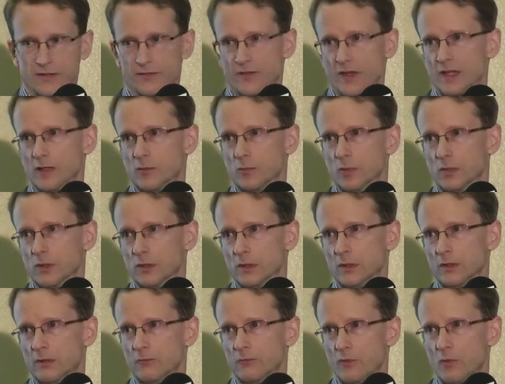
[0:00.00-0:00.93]
available
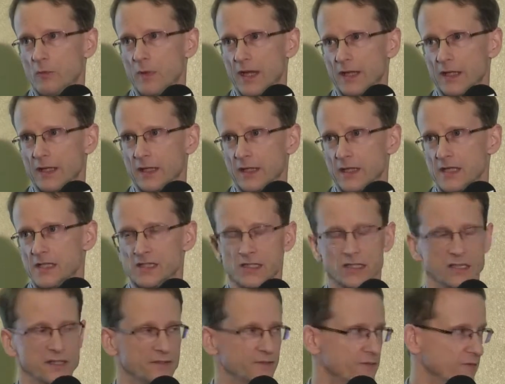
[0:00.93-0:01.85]
remaining
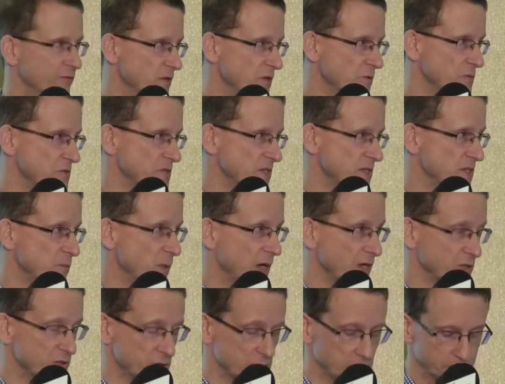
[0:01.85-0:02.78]
interleaved frequency
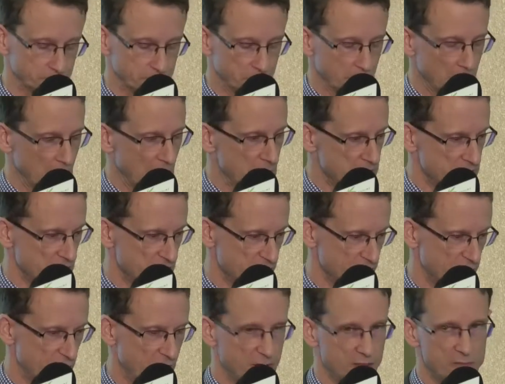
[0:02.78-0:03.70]
spectrum. So
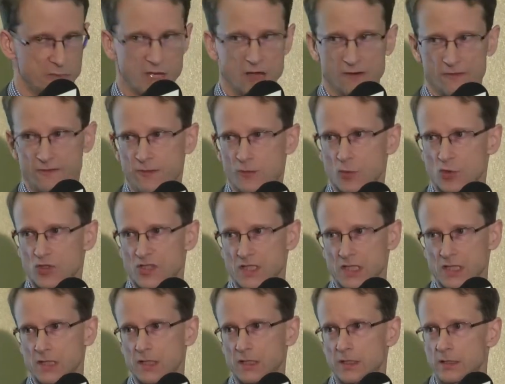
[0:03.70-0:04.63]
there's around about
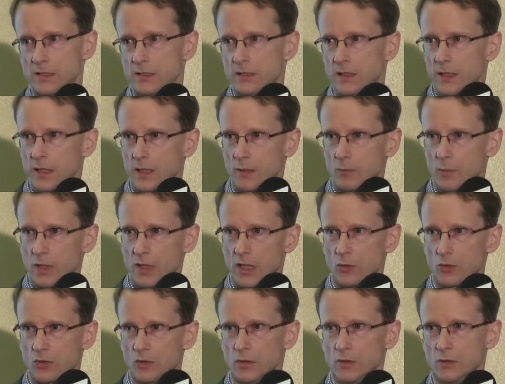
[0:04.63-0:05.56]
40
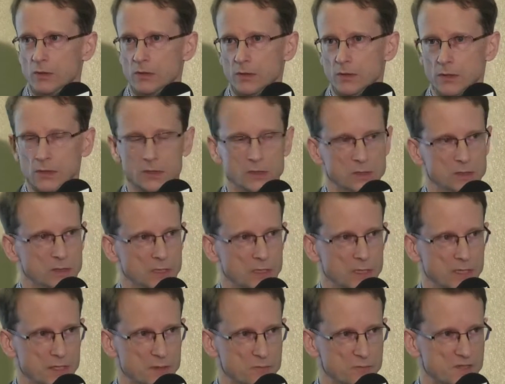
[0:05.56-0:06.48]
local
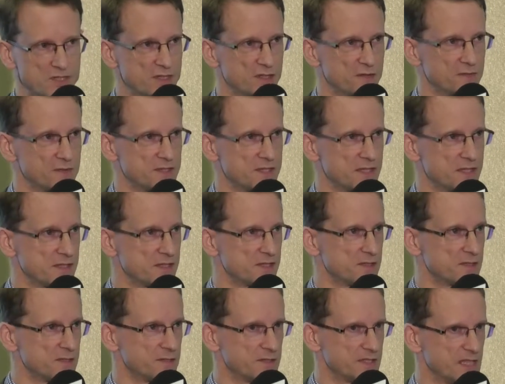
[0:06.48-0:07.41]

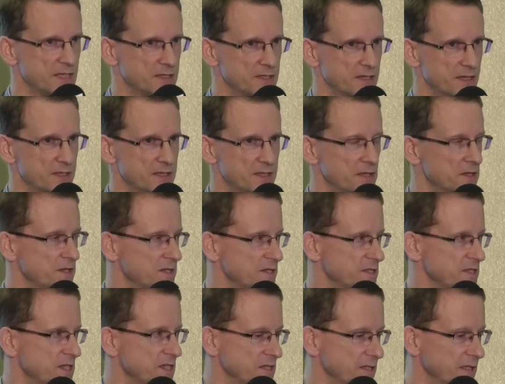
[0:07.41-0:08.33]
services at a
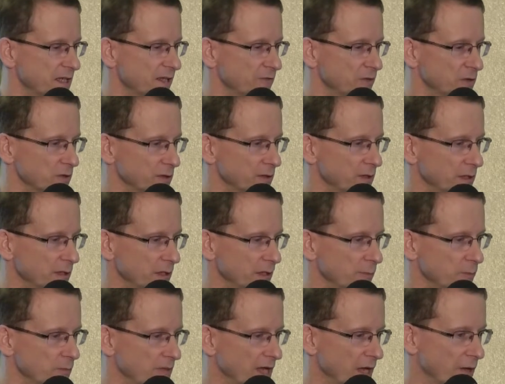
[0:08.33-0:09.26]
city level
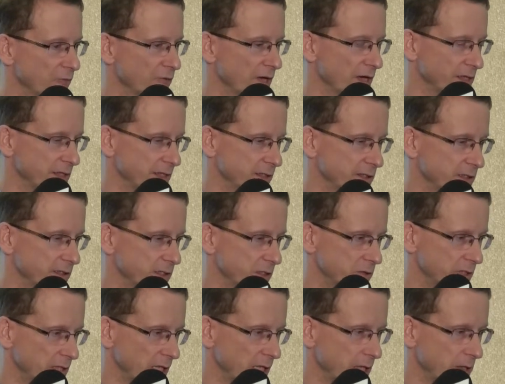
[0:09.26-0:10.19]
now running in the
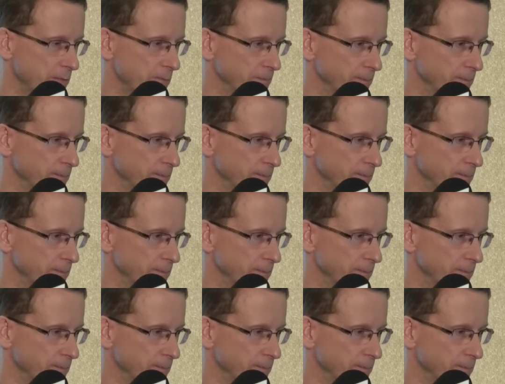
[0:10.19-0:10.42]
UK.